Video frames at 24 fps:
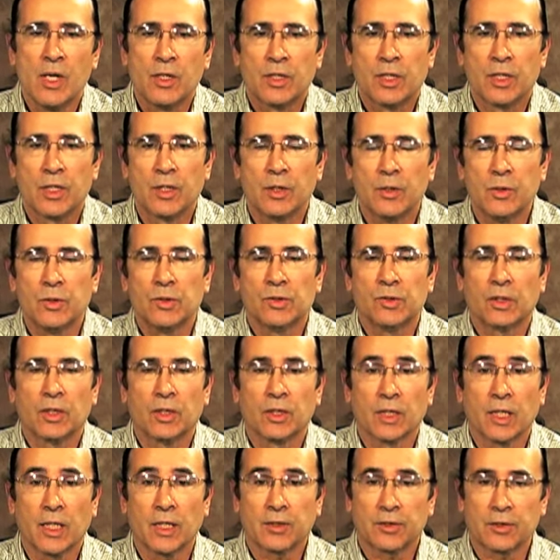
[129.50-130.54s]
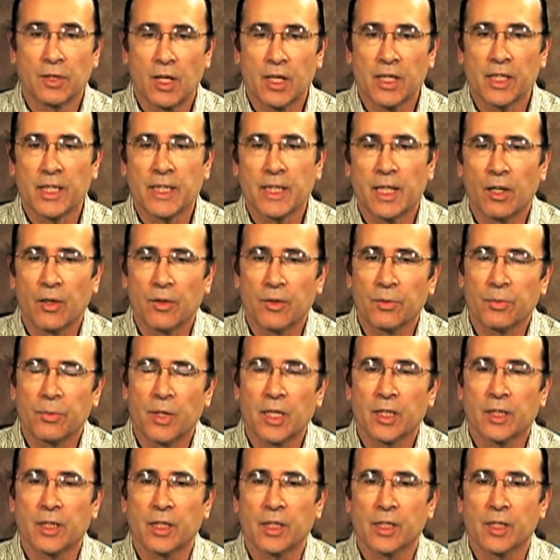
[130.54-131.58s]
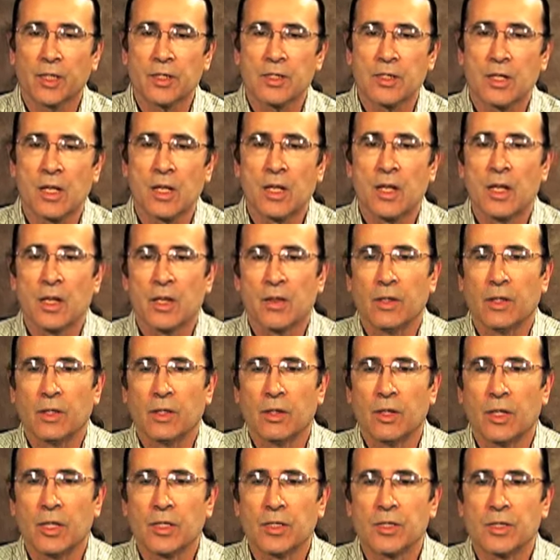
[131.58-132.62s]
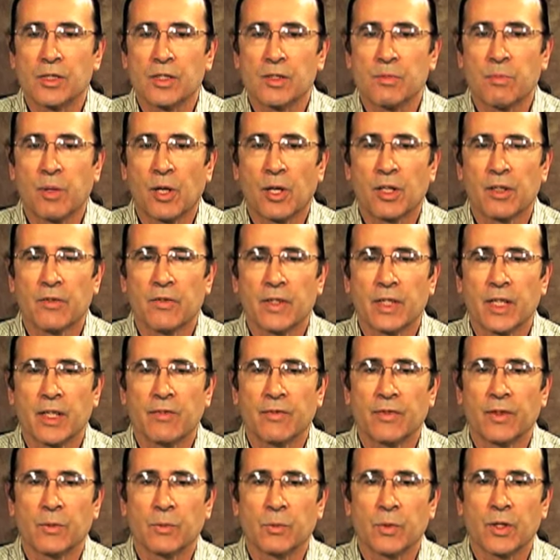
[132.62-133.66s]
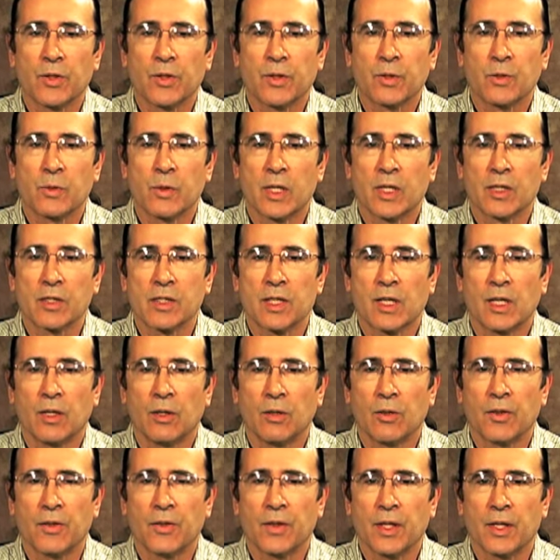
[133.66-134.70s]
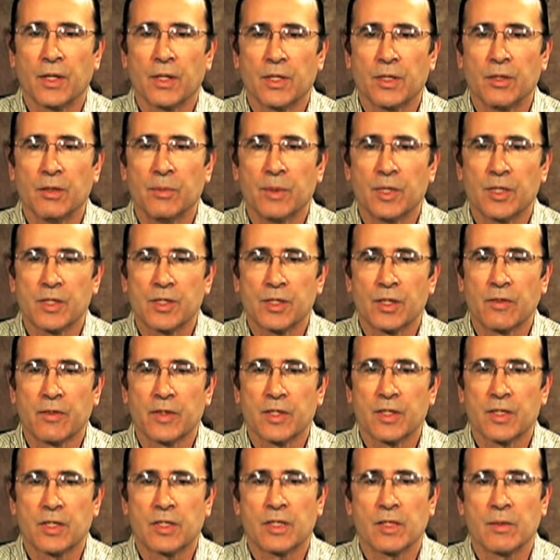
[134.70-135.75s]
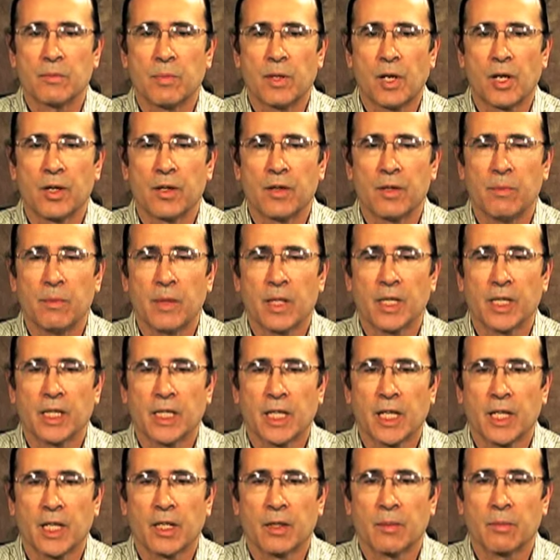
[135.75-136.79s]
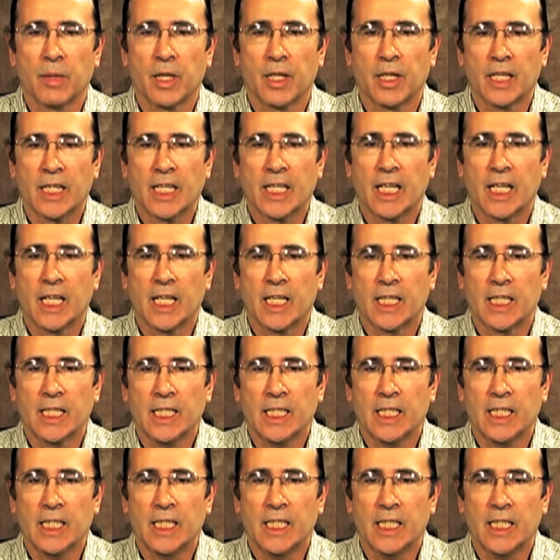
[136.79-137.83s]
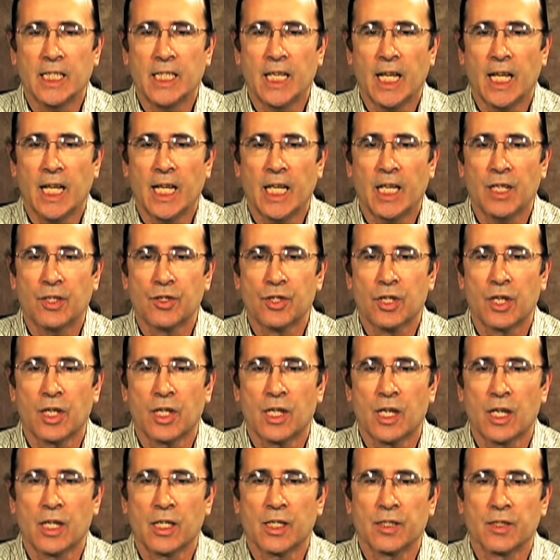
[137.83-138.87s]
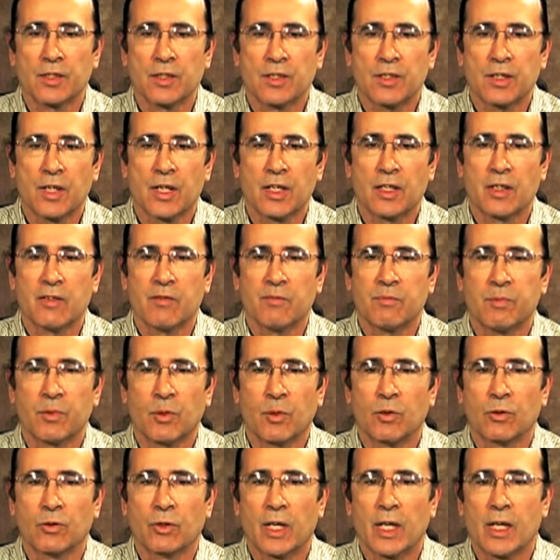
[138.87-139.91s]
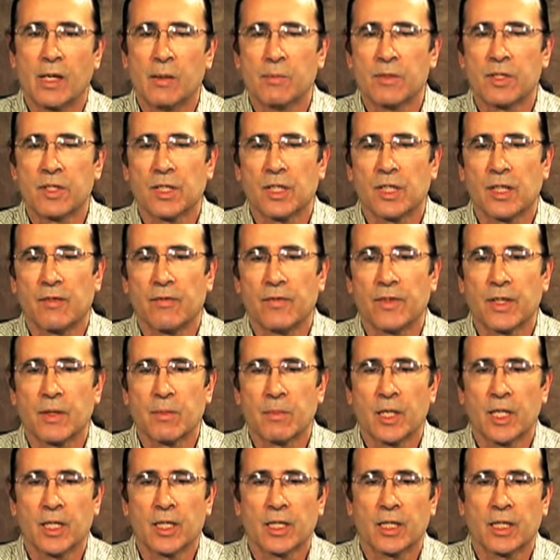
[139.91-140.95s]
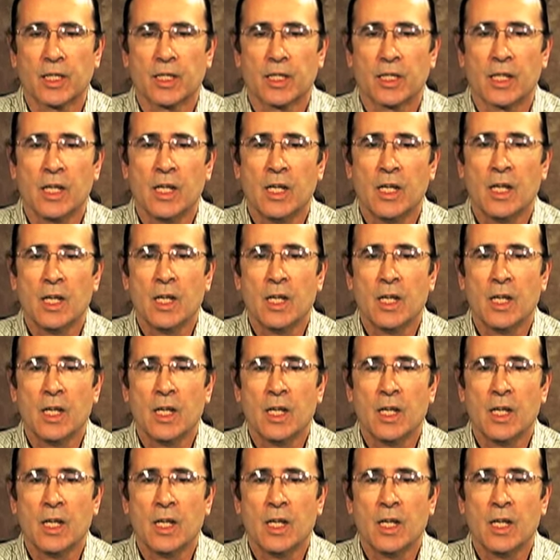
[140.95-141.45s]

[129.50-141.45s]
to use electronic health records. The launch is part of an effort with U.S. Health and Human Services and part of the Medicare and Medicaid EHR incentive programs of the American